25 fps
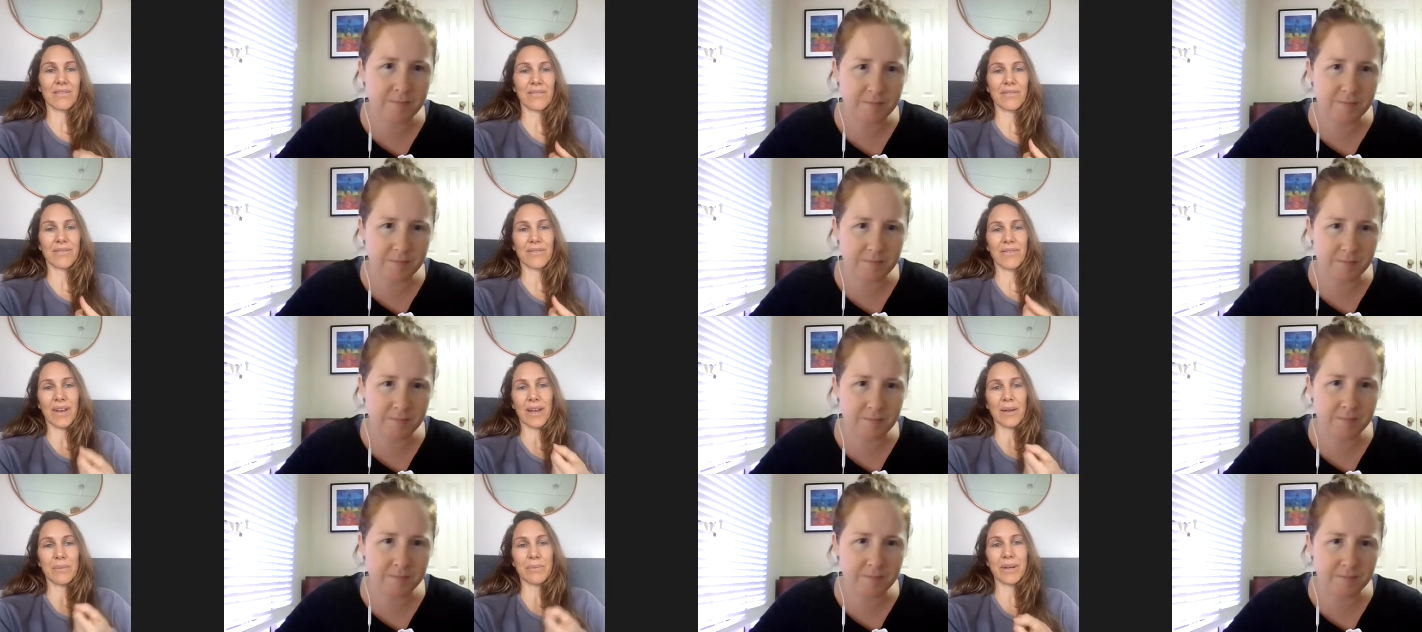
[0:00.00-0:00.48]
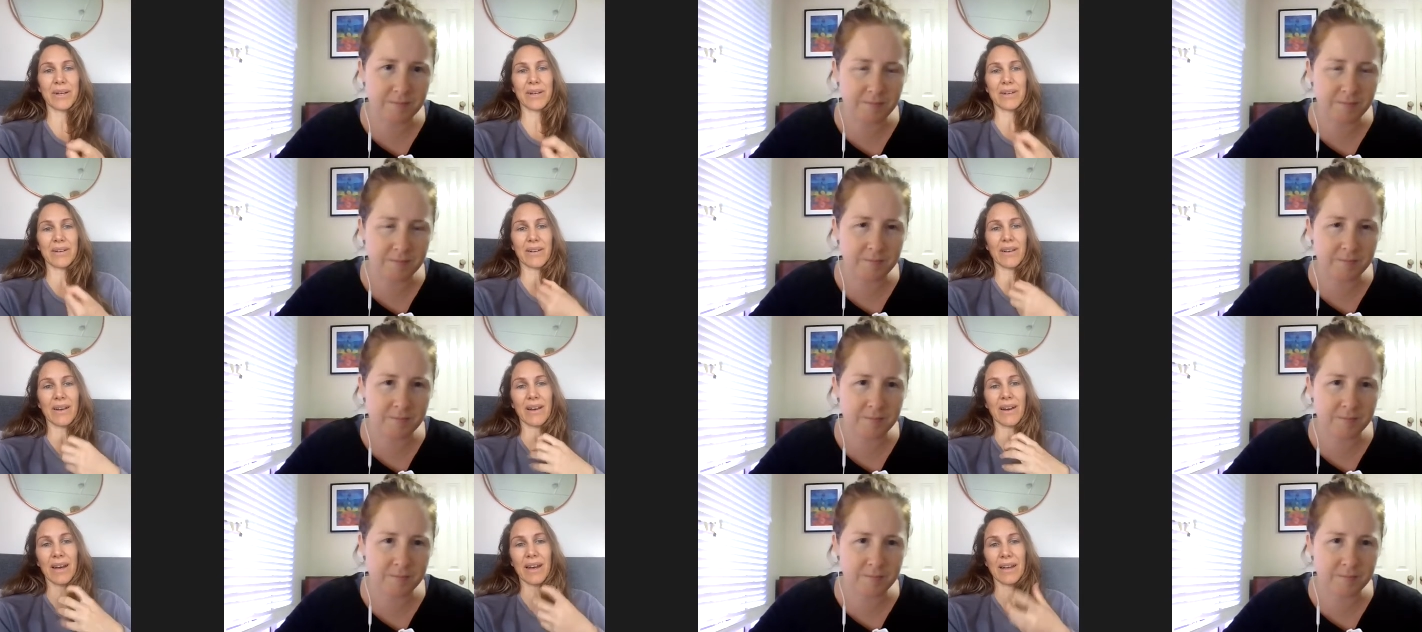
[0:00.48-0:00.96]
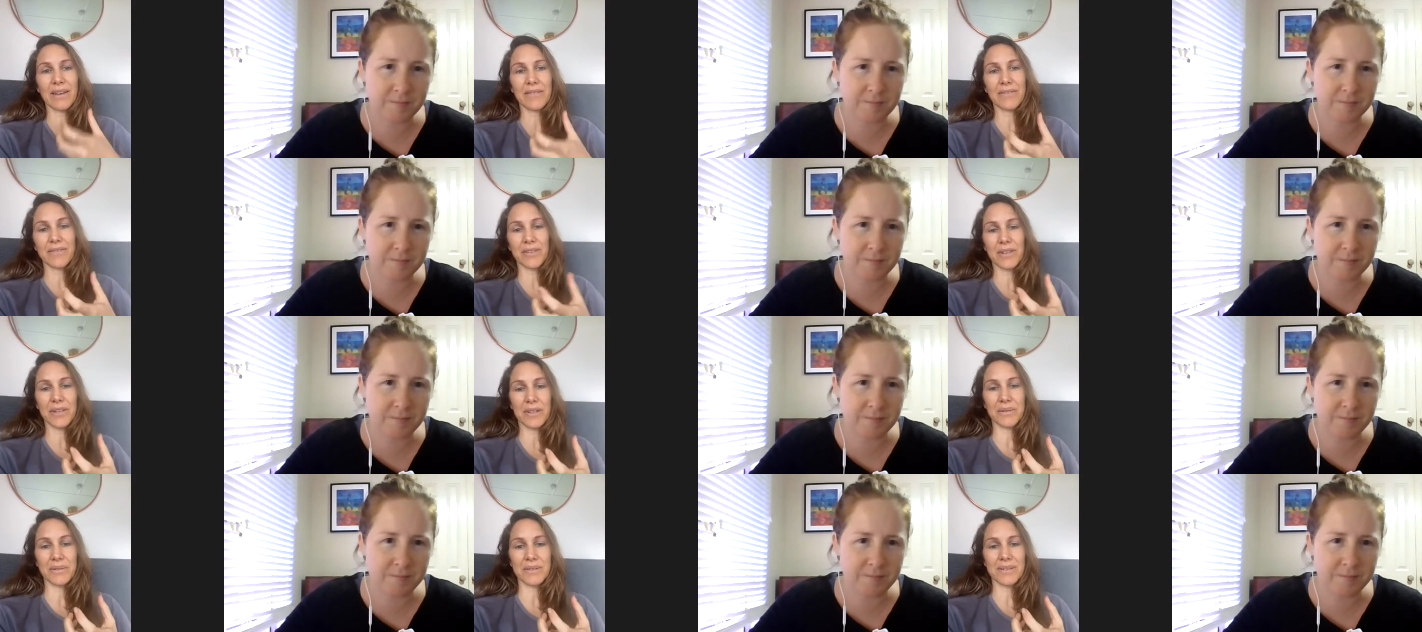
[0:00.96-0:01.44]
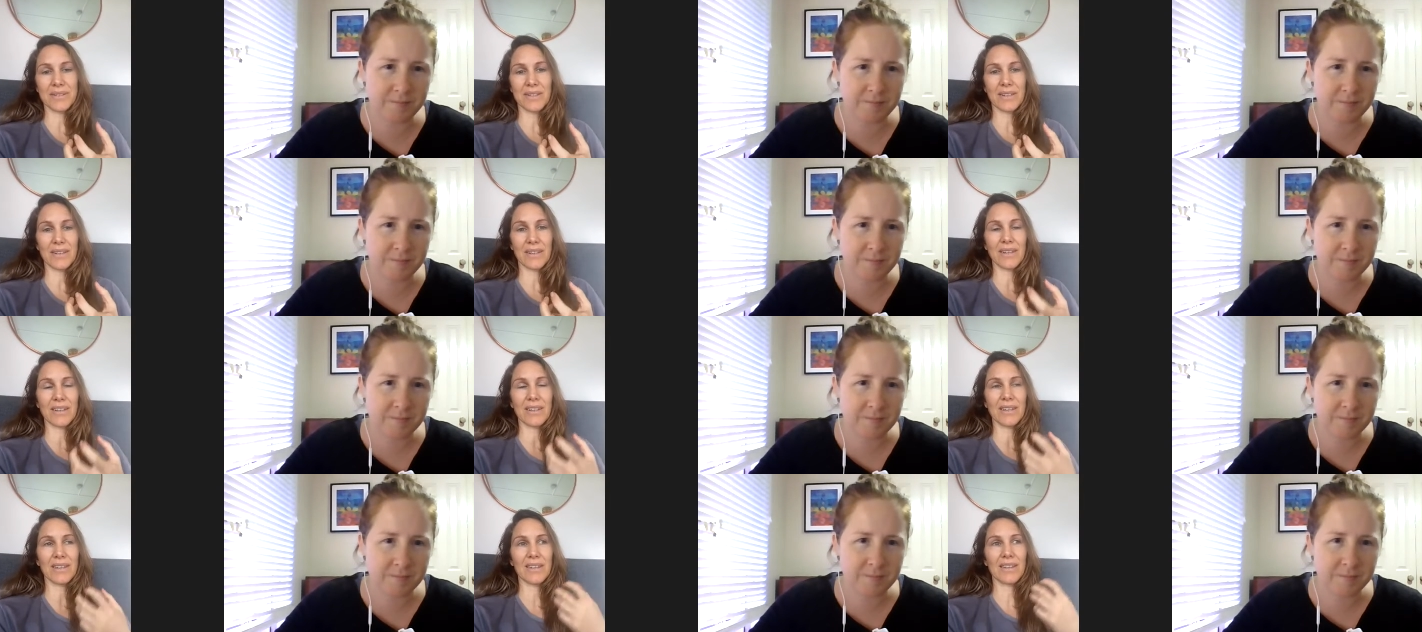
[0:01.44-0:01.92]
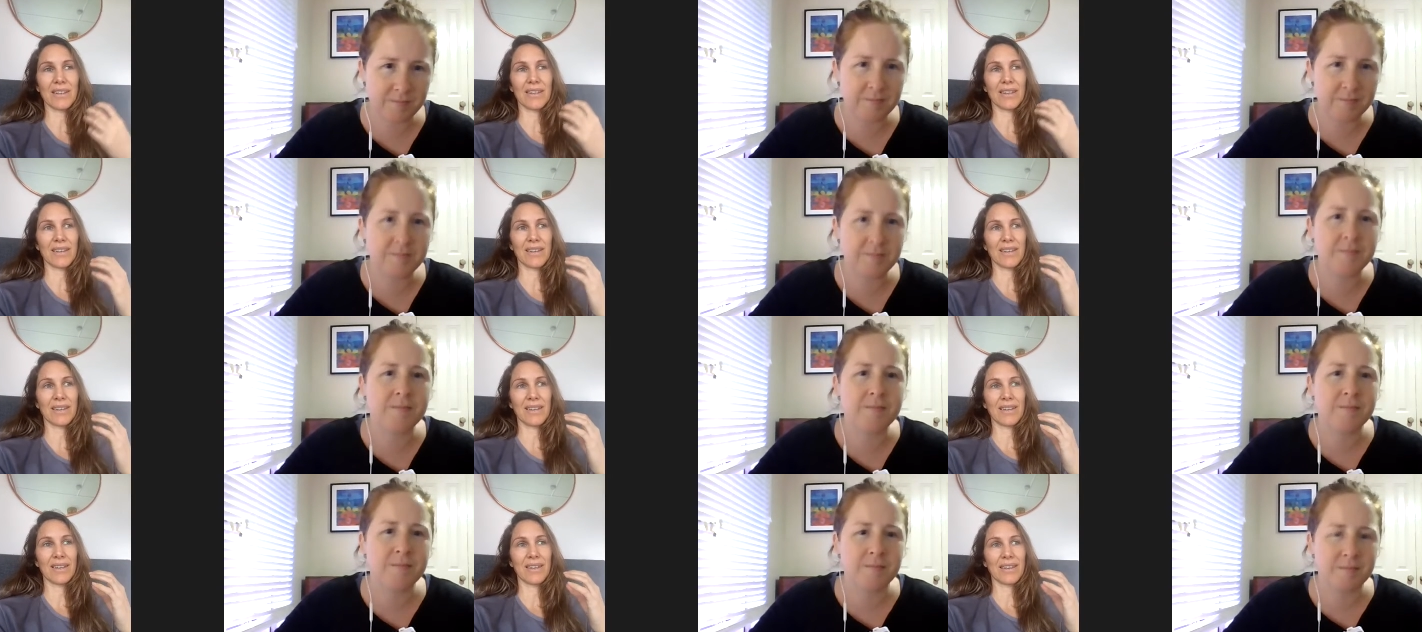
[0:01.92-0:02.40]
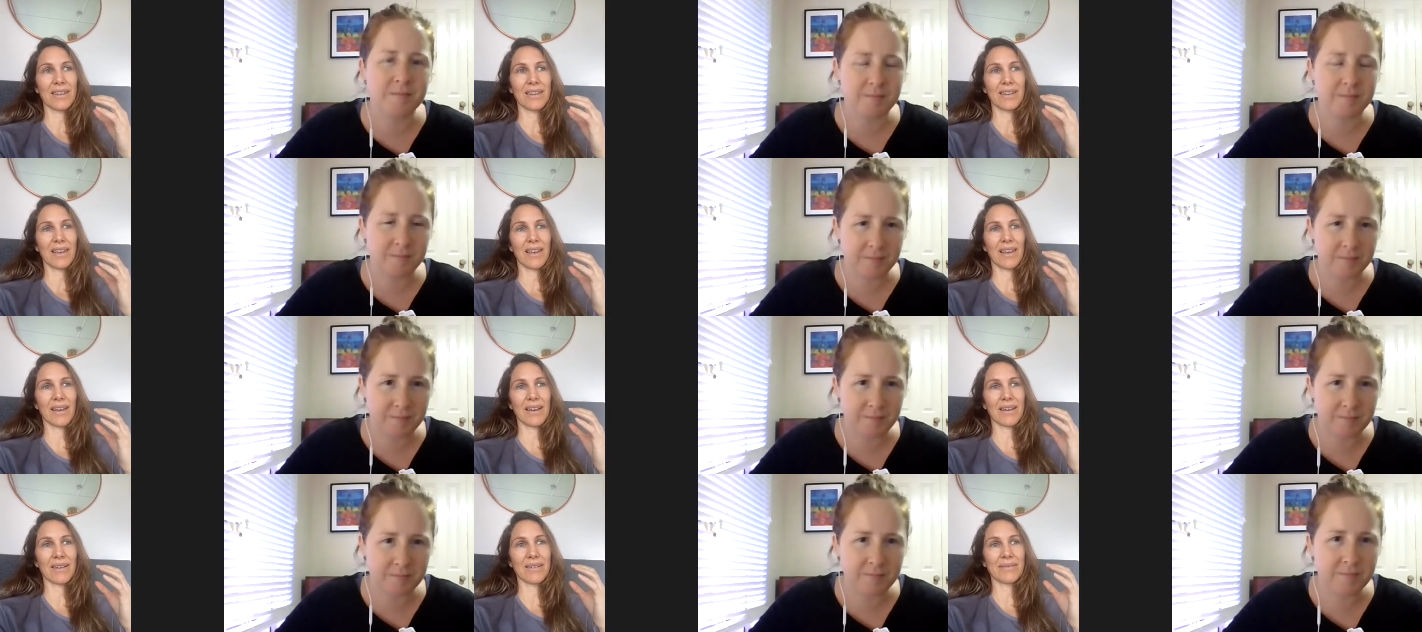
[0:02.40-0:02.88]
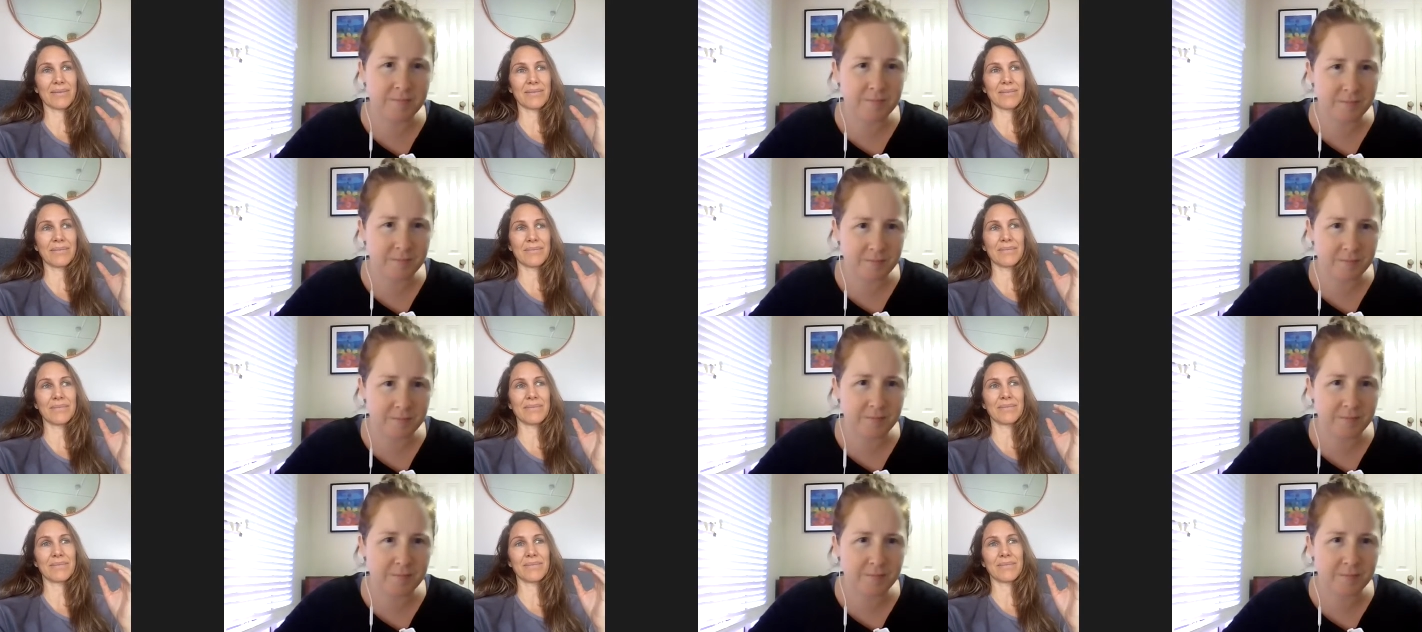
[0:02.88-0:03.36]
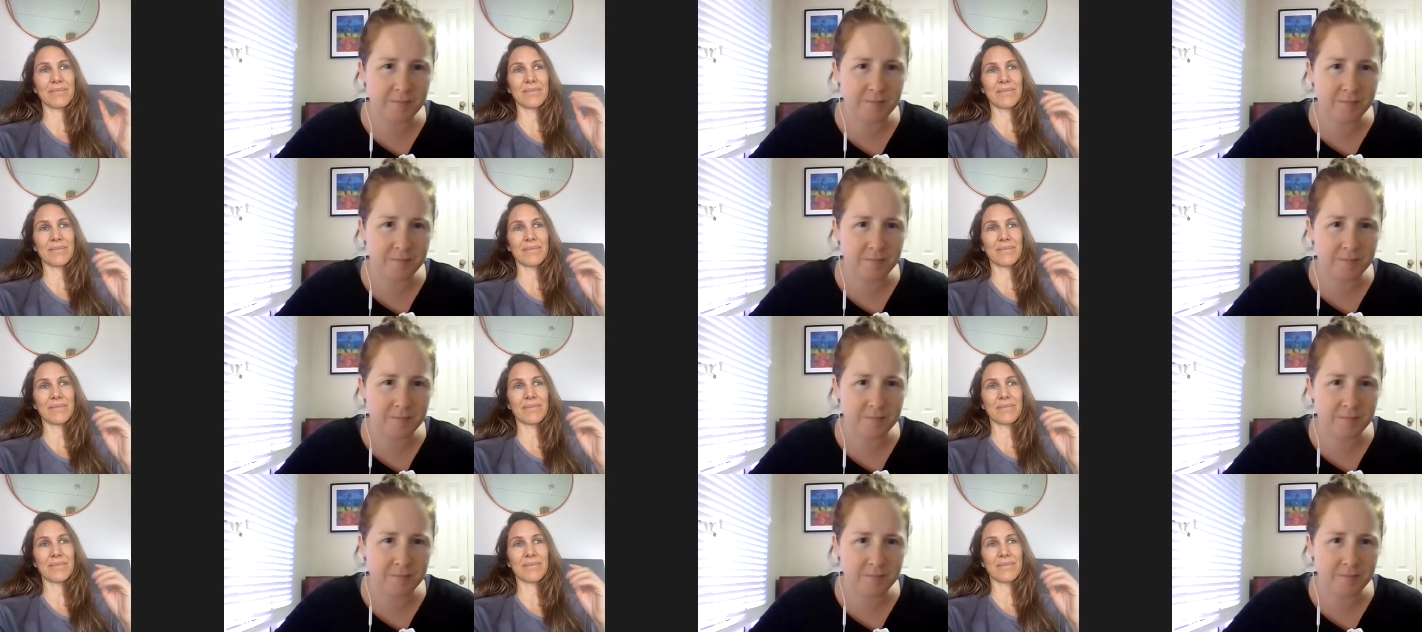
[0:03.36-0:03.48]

Speaker 1: vibrate at a higher frequency. Um,